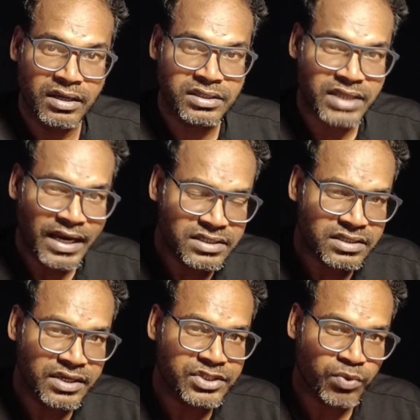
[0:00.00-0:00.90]

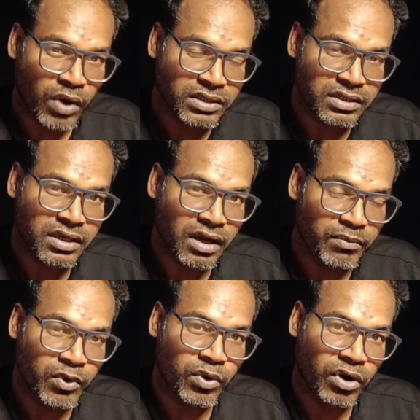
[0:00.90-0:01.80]
Science needs one thing
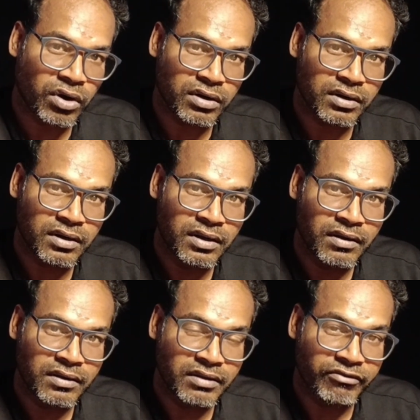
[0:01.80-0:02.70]
above all,
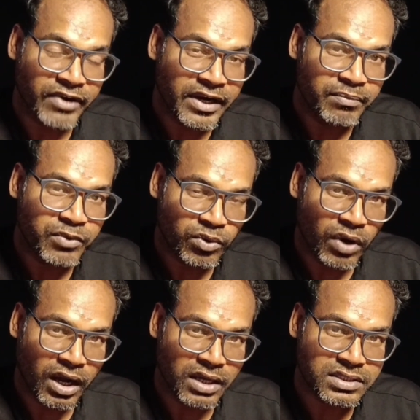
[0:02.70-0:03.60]
the freedom to
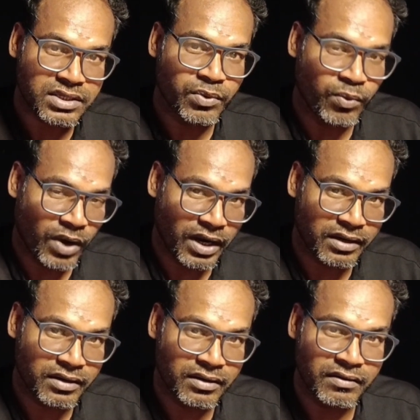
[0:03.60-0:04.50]
ask why.
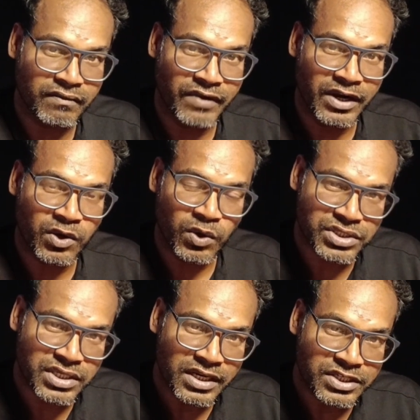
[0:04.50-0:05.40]
When
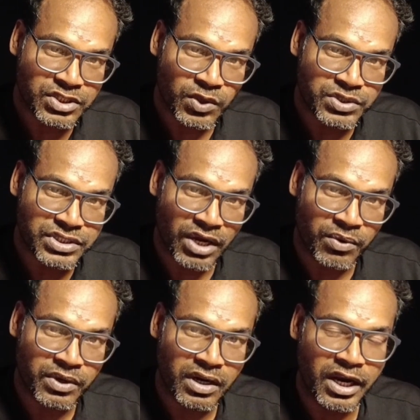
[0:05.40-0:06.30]
questioning slows
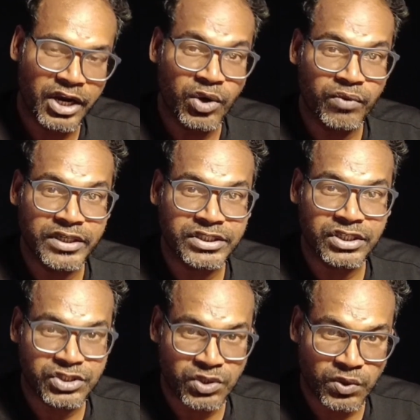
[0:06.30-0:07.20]
down,
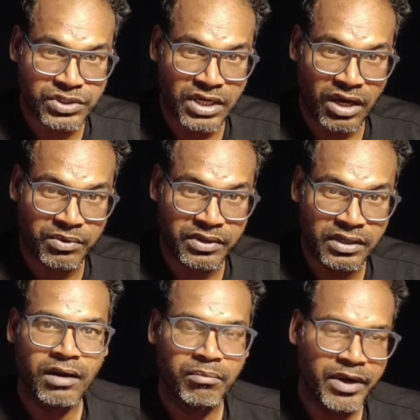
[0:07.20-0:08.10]
innovation slows down.
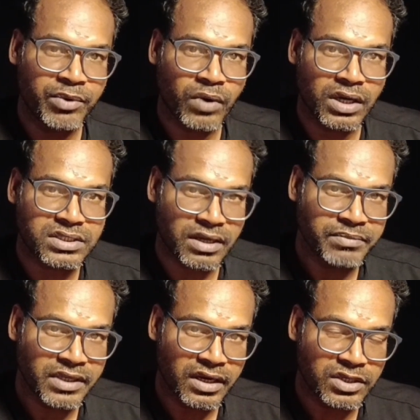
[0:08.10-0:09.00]
Meanwhile,
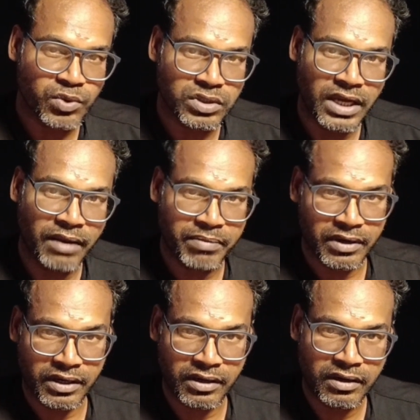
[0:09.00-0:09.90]
something else was
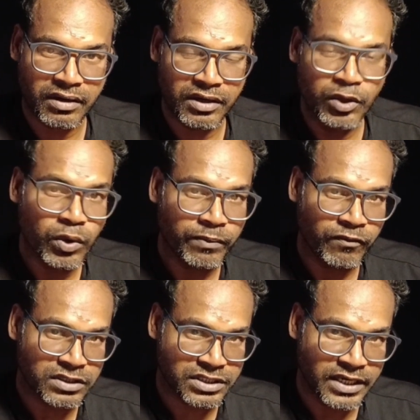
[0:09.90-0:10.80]
happening. Europe
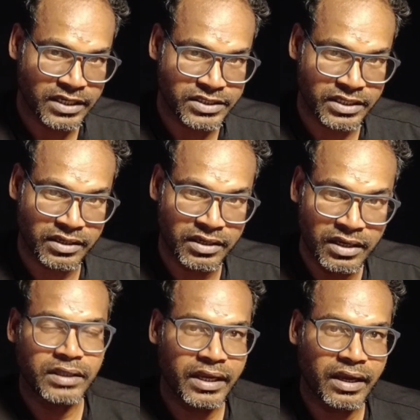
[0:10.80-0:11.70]
was changing.
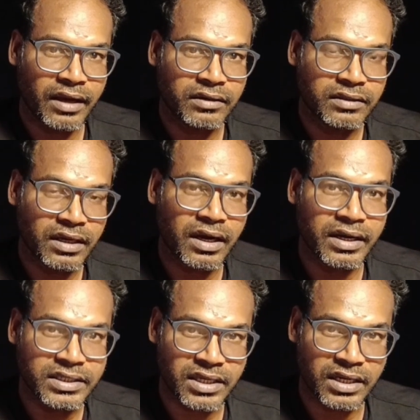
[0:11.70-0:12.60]
They had the
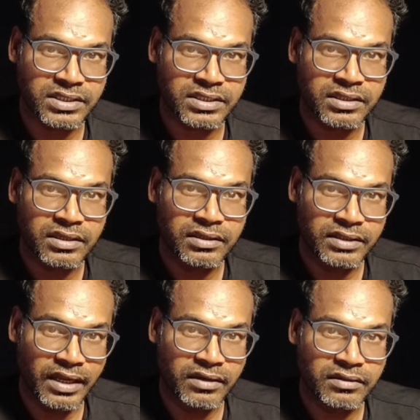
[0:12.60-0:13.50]
Renaissance,
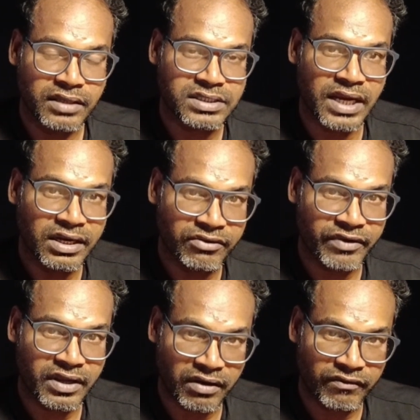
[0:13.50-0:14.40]
then the
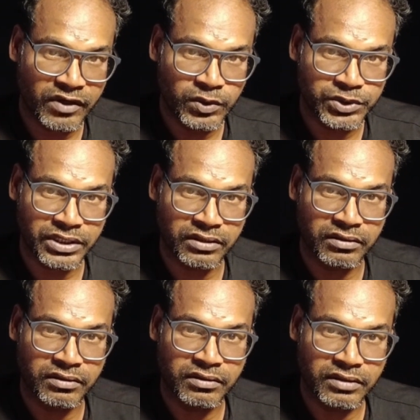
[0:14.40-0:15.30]
scientific revolution,
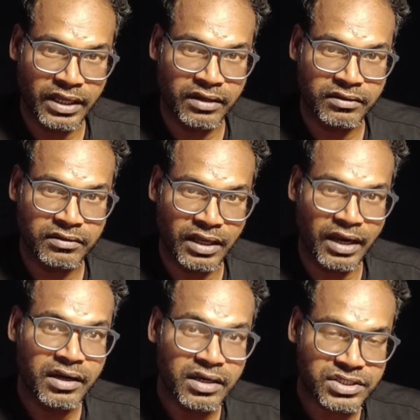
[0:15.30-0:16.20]
then the
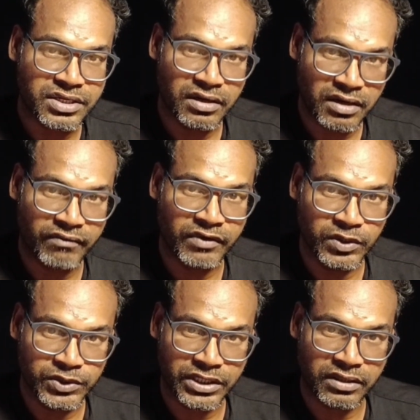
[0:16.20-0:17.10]
industrial
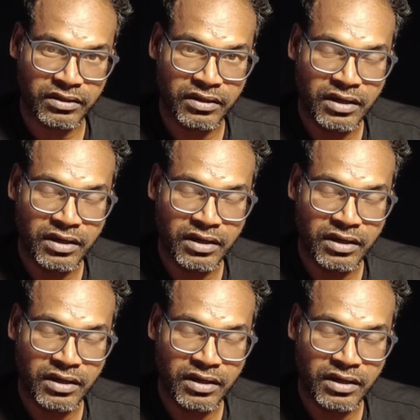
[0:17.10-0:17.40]
revolution.